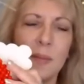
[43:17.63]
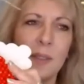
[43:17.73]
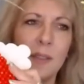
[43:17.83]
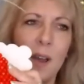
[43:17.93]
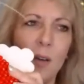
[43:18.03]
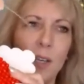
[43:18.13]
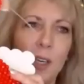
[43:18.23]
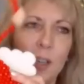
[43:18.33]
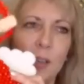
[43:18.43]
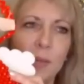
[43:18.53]
So
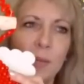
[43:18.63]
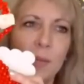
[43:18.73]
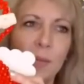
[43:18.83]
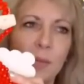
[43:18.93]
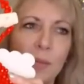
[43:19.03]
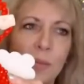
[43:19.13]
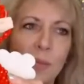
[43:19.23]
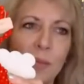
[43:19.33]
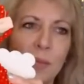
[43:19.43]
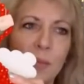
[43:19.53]
cute.
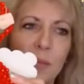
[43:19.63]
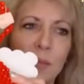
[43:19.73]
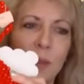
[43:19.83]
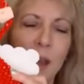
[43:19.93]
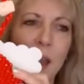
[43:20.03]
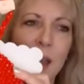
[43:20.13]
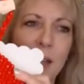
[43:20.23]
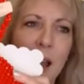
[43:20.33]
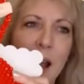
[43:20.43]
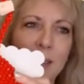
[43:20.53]

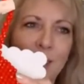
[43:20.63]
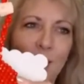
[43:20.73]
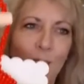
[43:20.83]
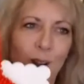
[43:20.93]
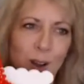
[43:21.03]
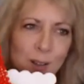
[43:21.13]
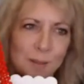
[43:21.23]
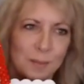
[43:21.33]
And last call.